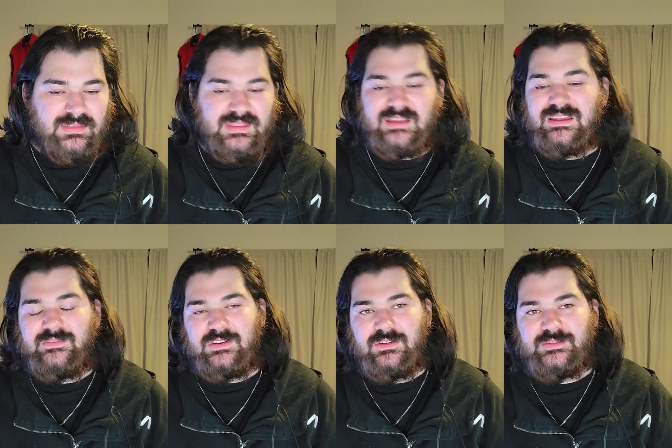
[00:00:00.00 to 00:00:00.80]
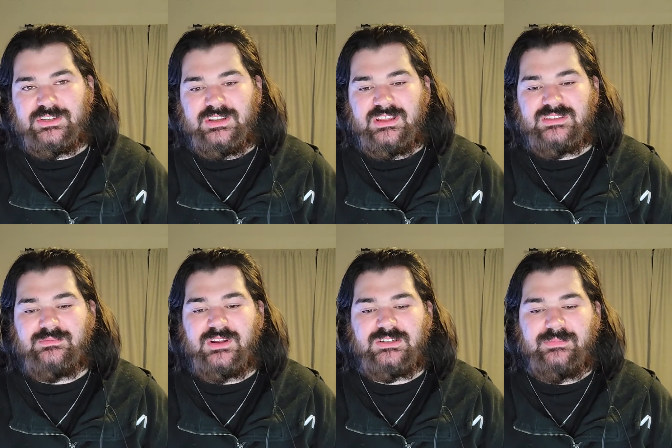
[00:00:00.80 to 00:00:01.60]
That kind of encryption is
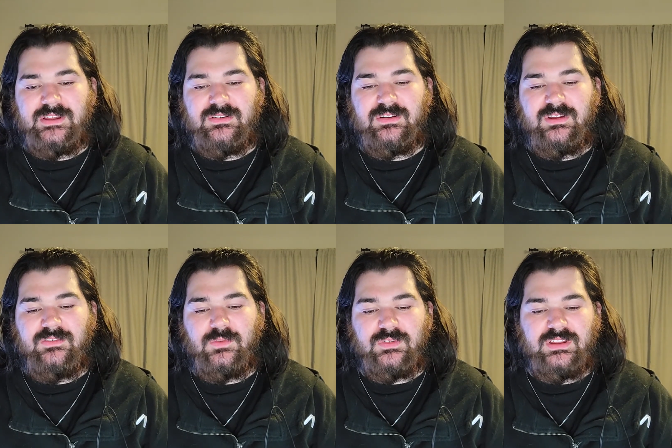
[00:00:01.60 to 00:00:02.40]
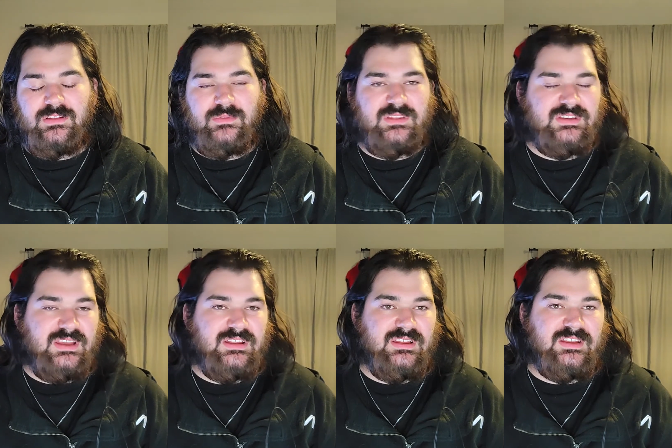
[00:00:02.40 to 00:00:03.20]
much better for dealing with
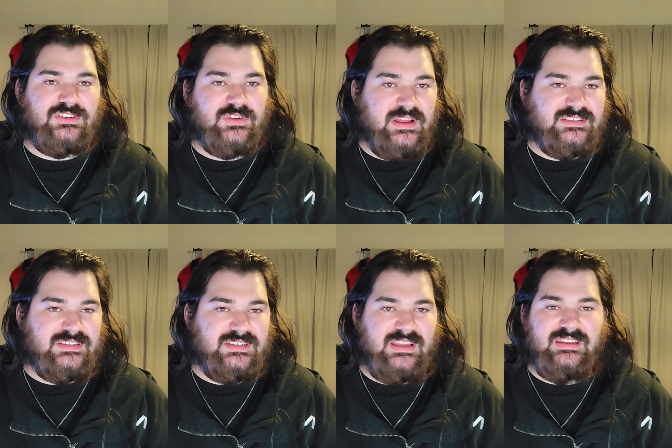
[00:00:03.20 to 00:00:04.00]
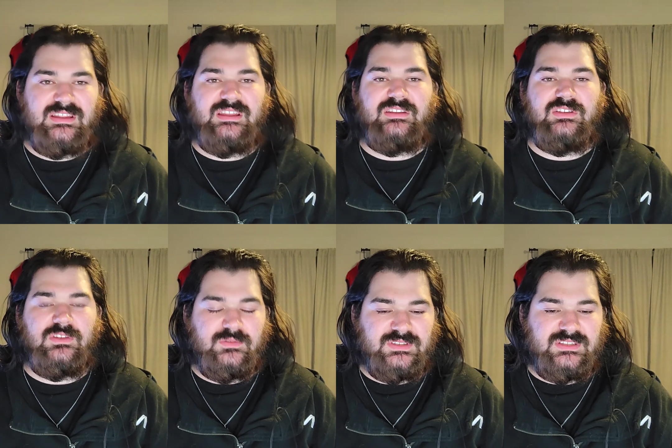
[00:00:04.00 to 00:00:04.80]
data in transit and in
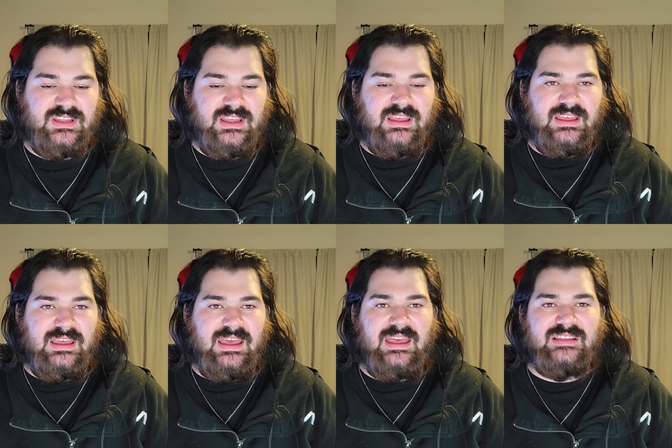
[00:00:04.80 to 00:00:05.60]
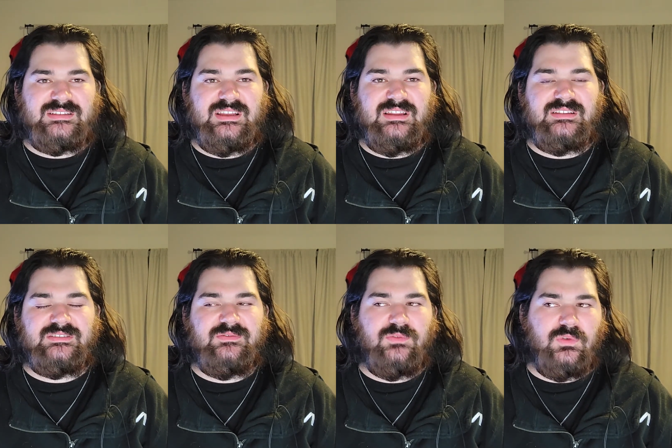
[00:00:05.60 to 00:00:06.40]
use, as it
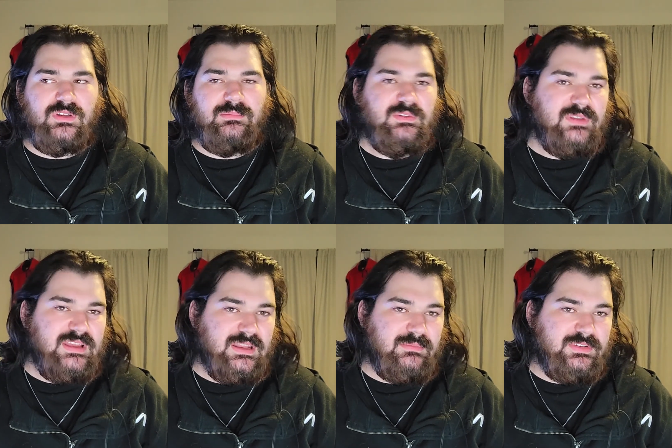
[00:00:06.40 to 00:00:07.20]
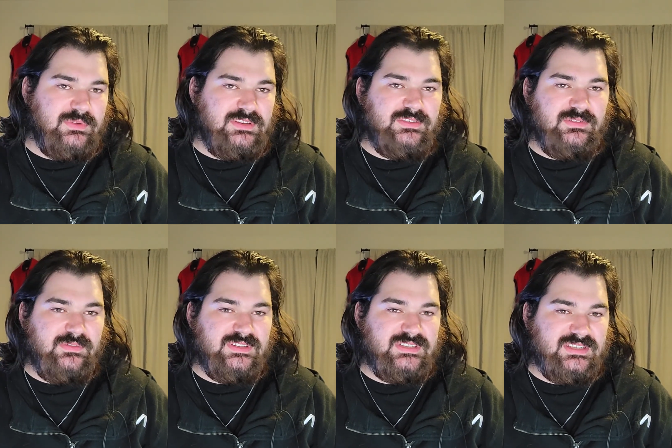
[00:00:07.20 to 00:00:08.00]
is for communicating between two
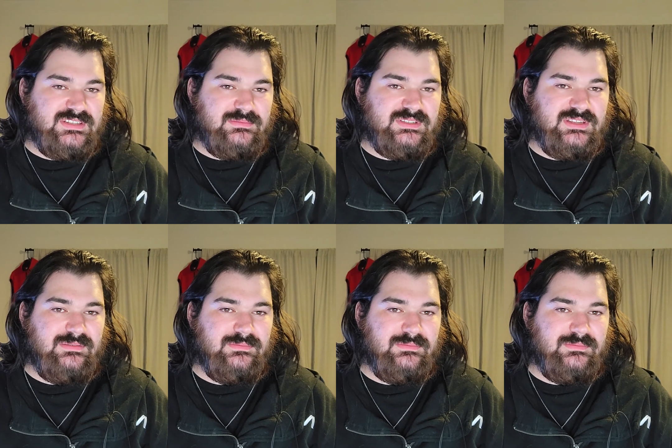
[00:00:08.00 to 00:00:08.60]
different systems.